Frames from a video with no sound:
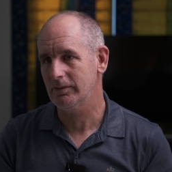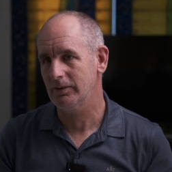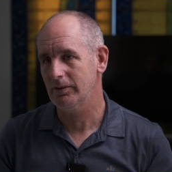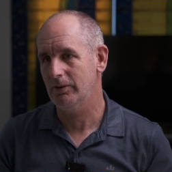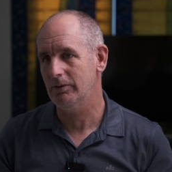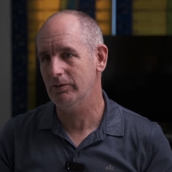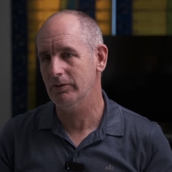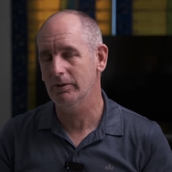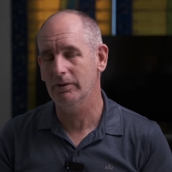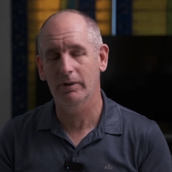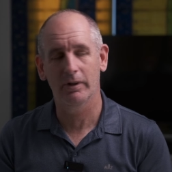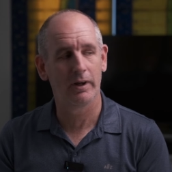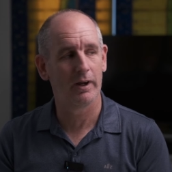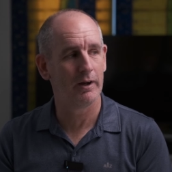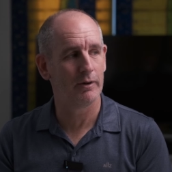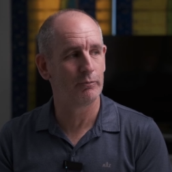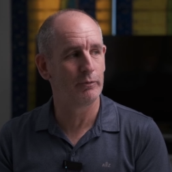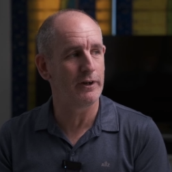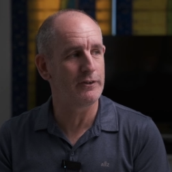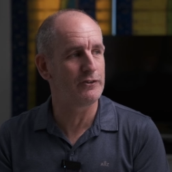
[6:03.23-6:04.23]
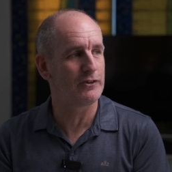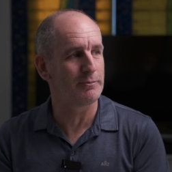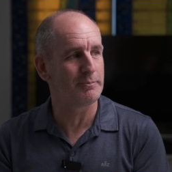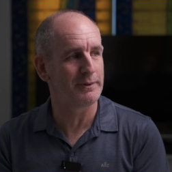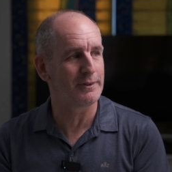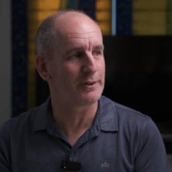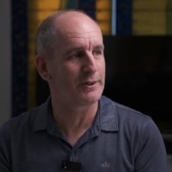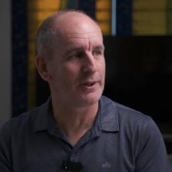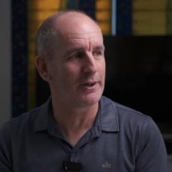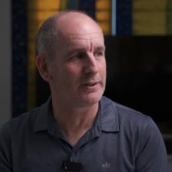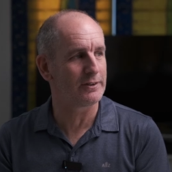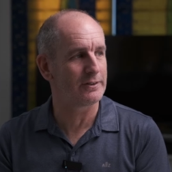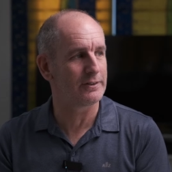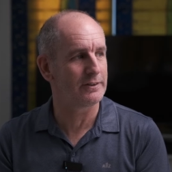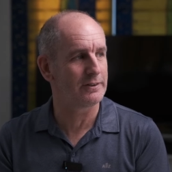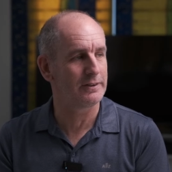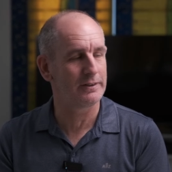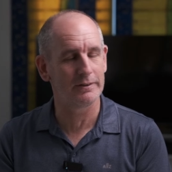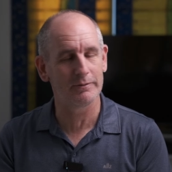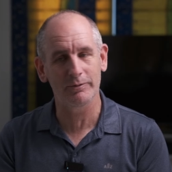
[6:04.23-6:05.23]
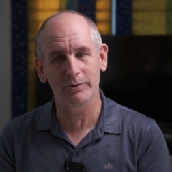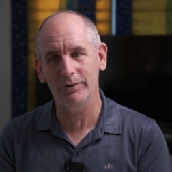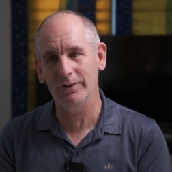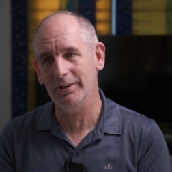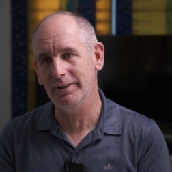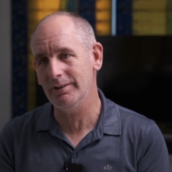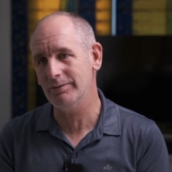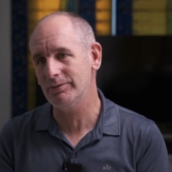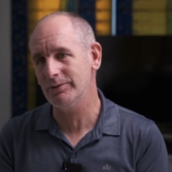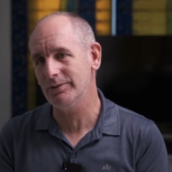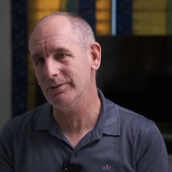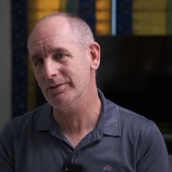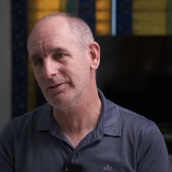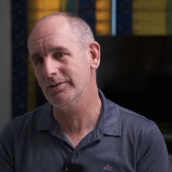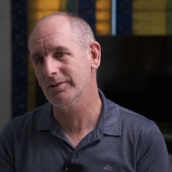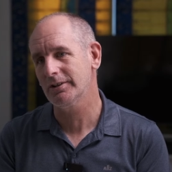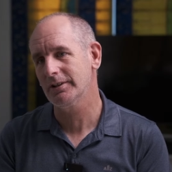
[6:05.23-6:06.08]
I was okay. a, a regiment gunner in the Royal Air Force.